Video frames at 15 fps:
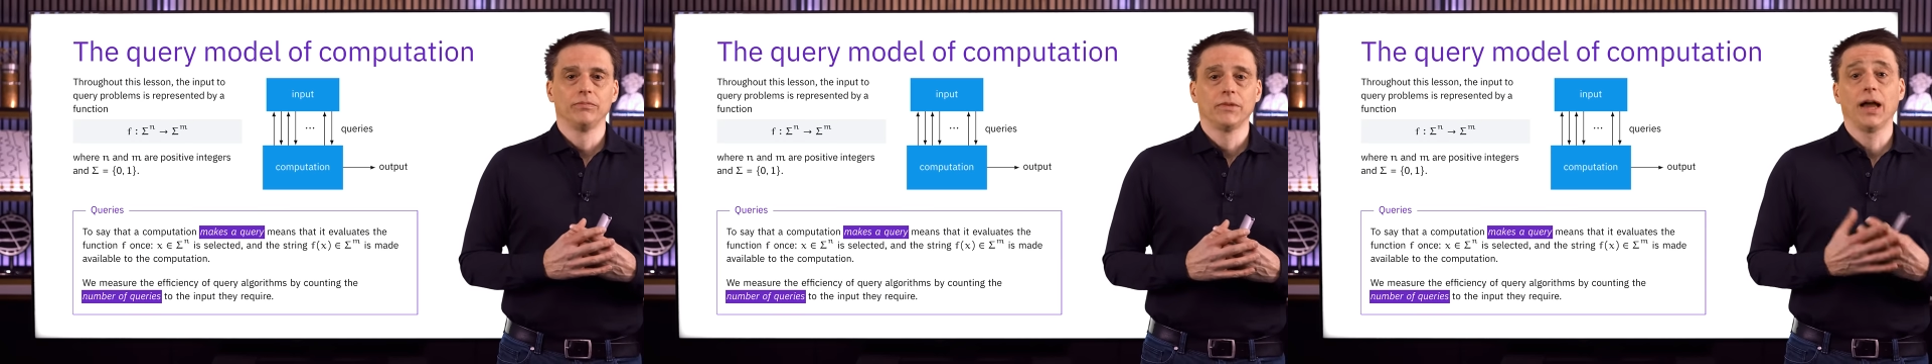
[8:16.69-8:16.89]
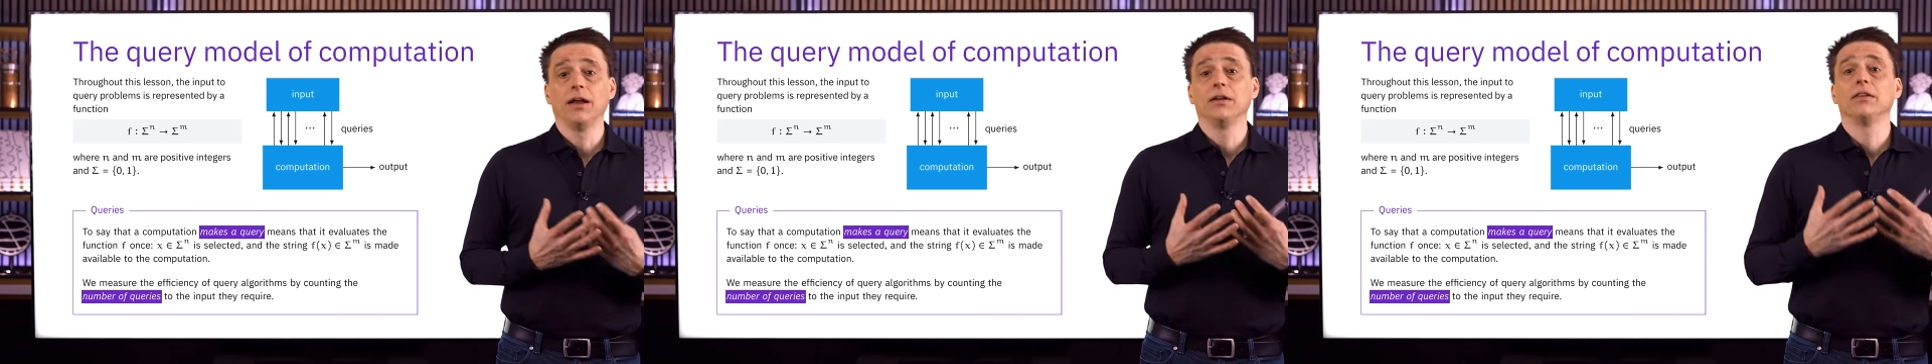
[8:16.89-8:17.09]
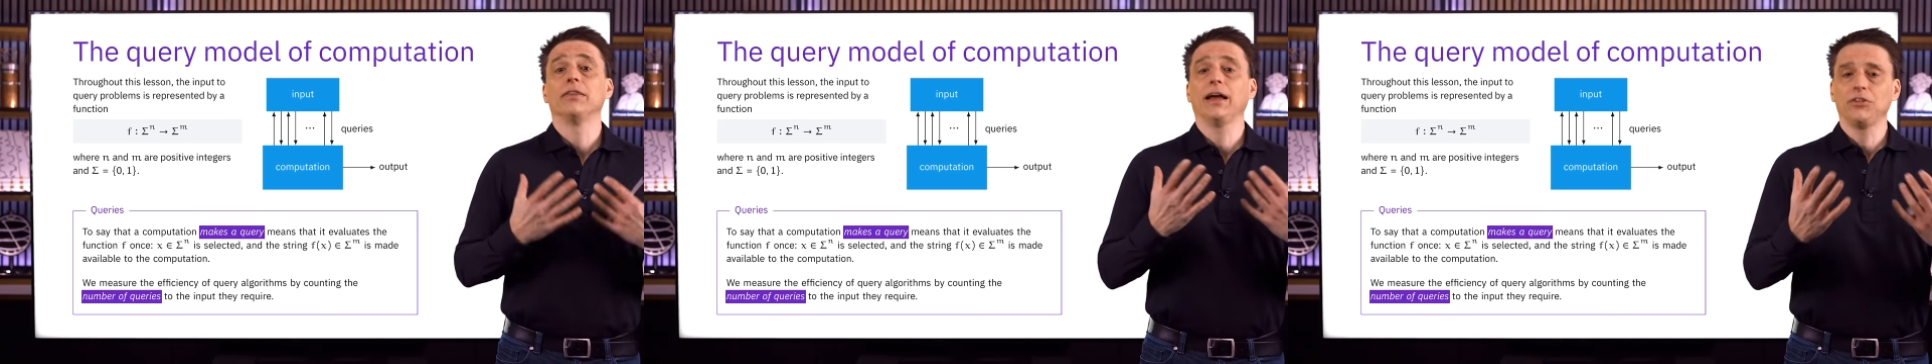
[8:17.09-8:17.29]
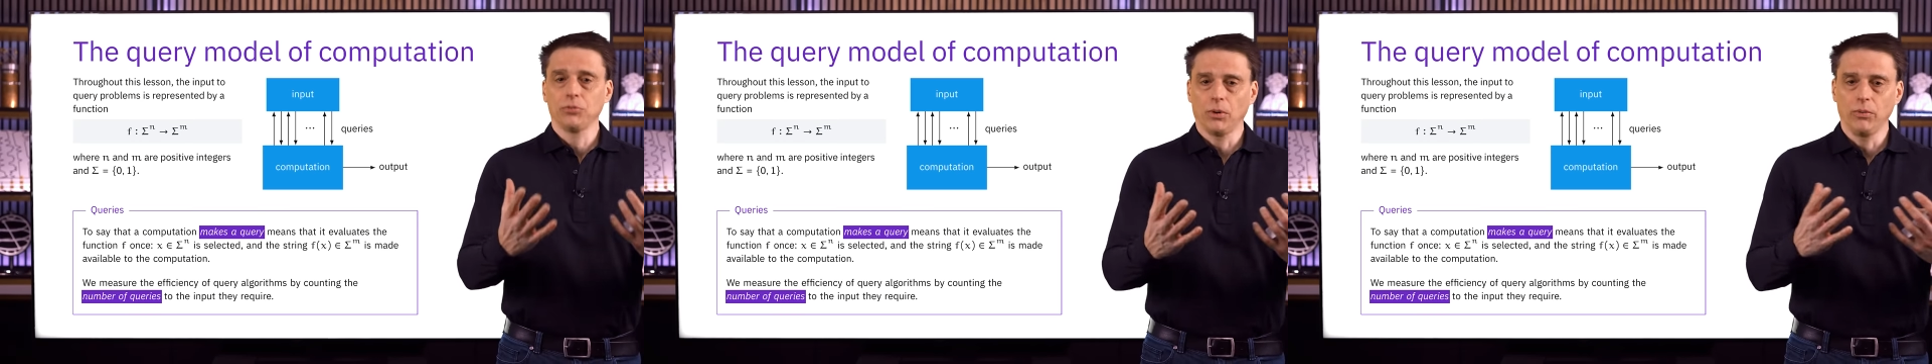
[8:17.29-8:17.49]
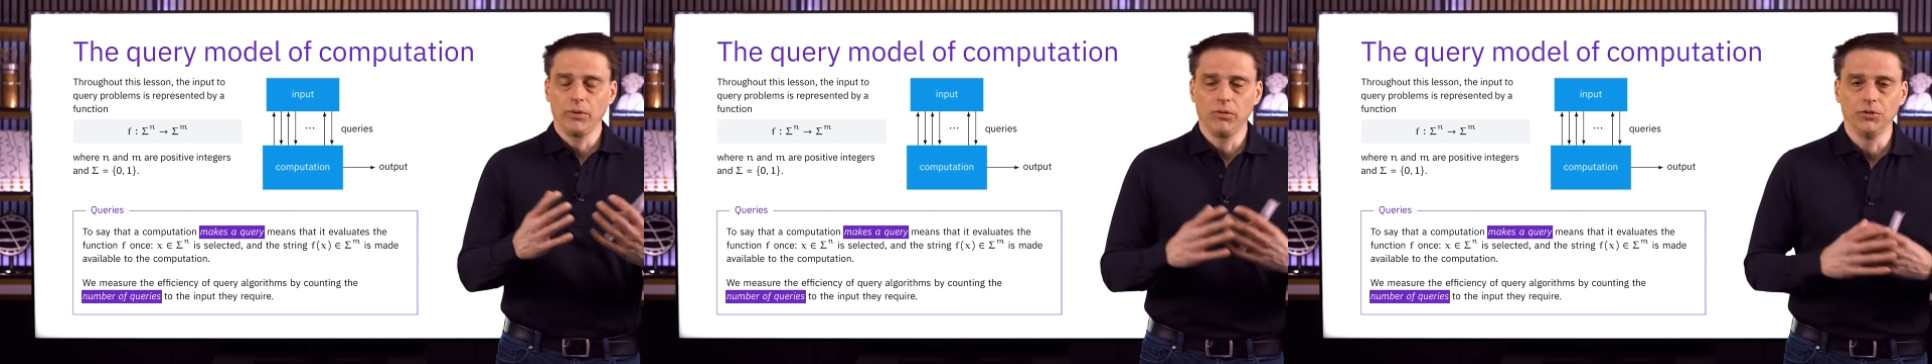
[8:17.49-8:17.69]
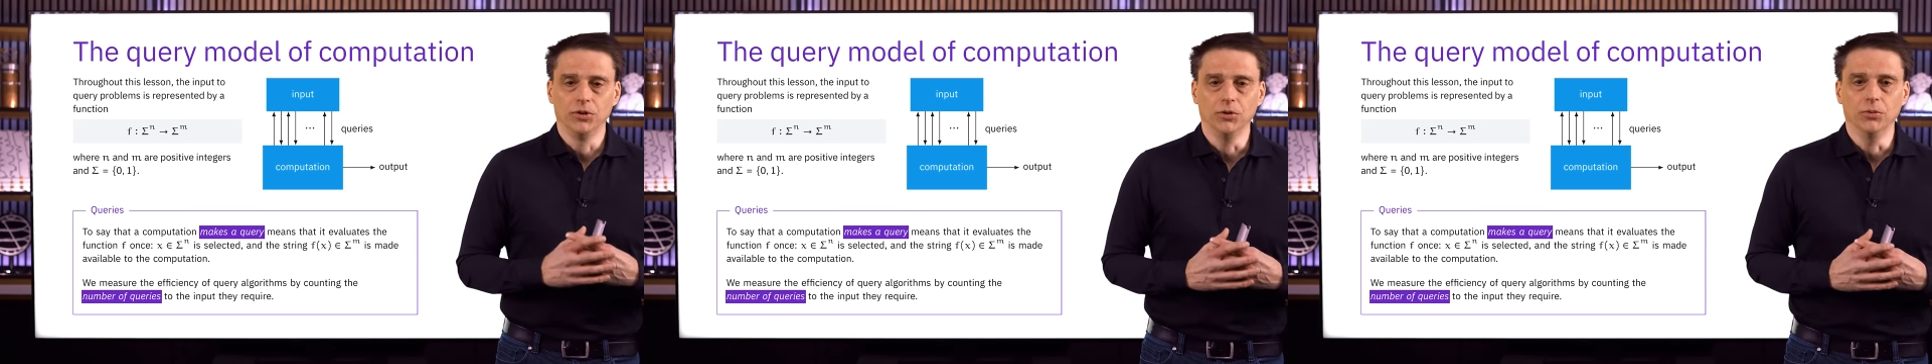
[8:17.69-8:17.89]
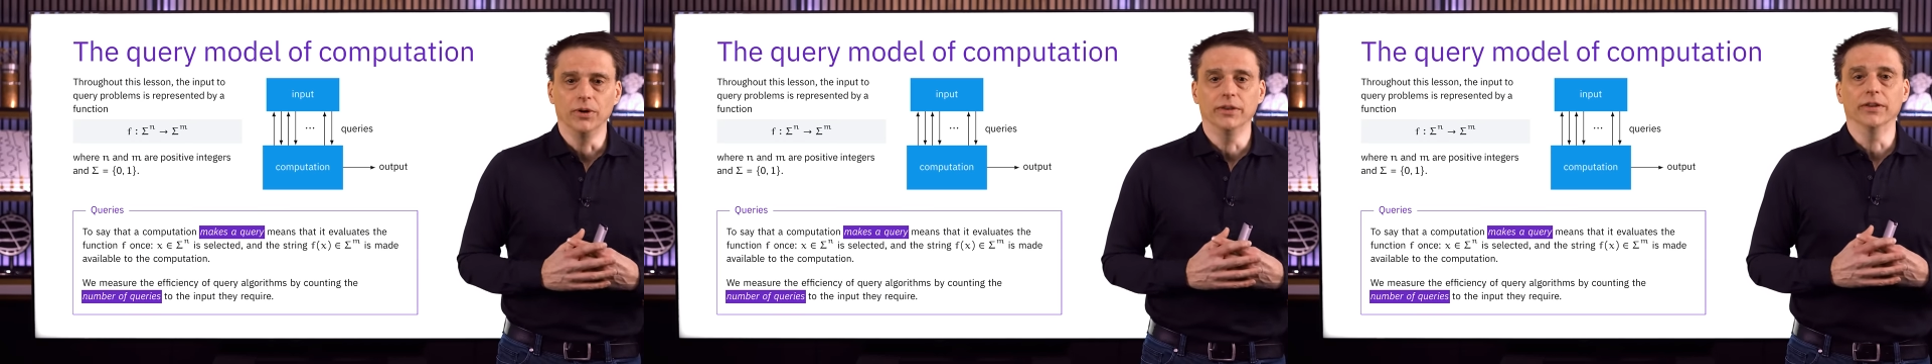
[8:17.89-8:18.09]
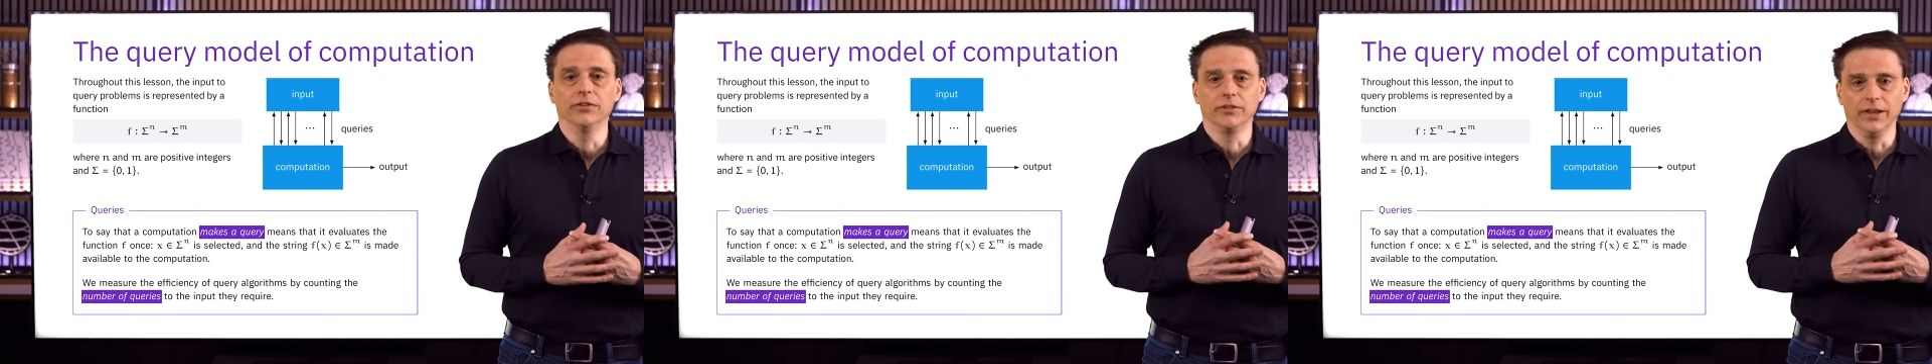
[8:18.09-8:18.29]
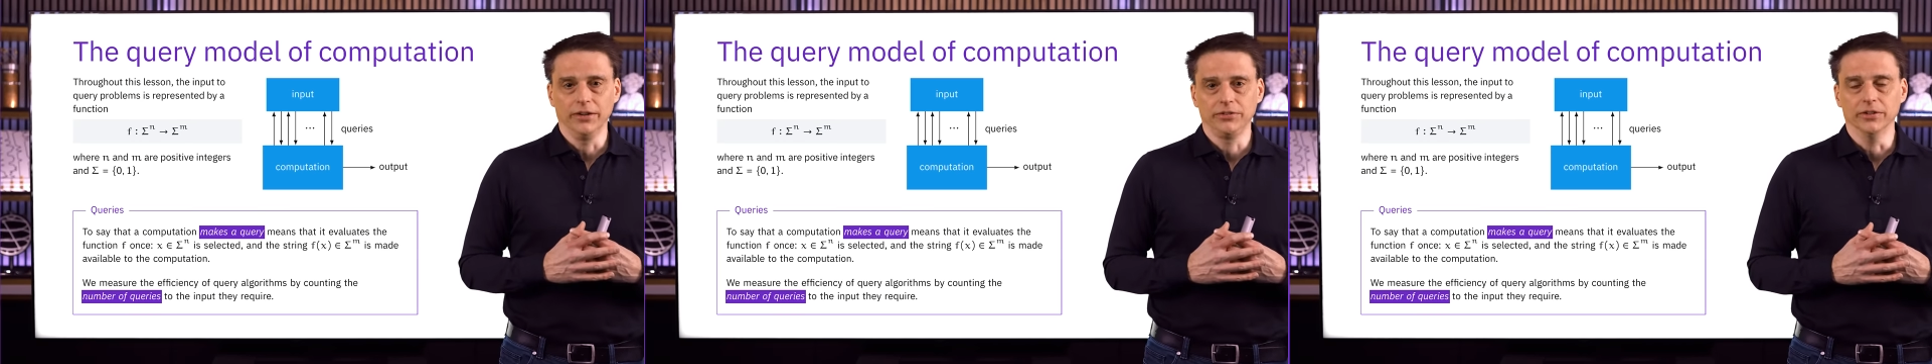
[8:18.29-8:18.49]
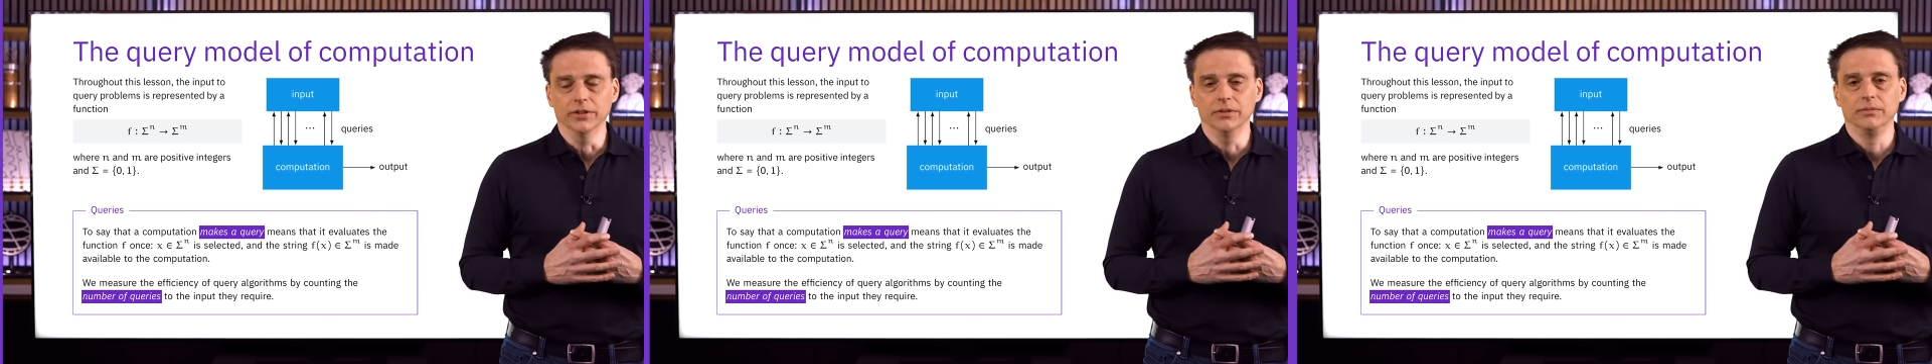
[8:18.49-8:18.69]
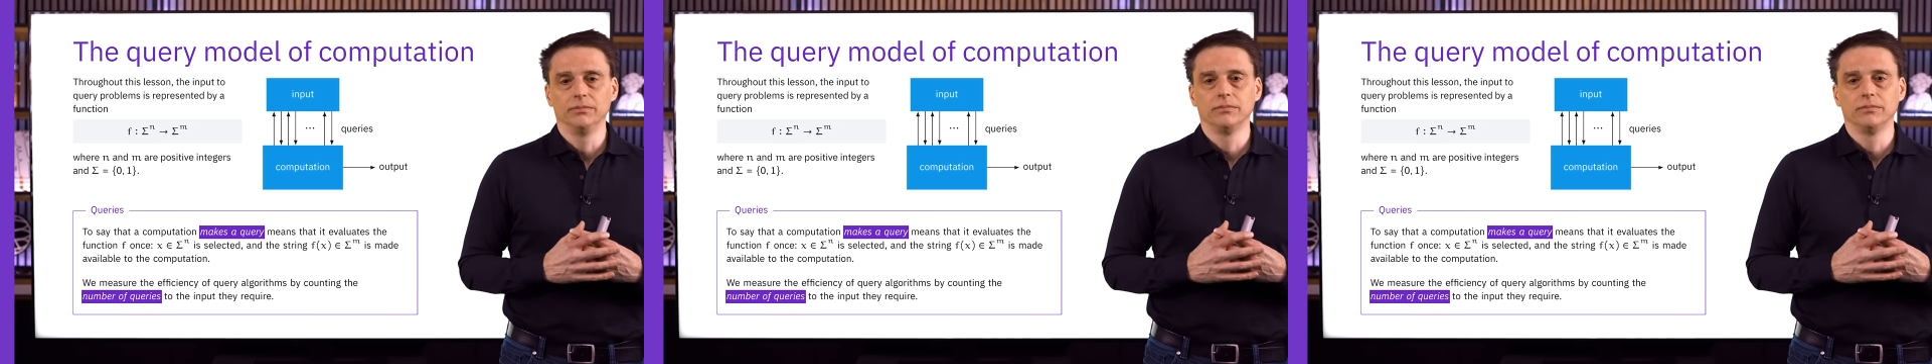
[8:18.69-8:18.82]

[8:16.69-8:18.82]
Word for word: And that's what we will do in this lesson.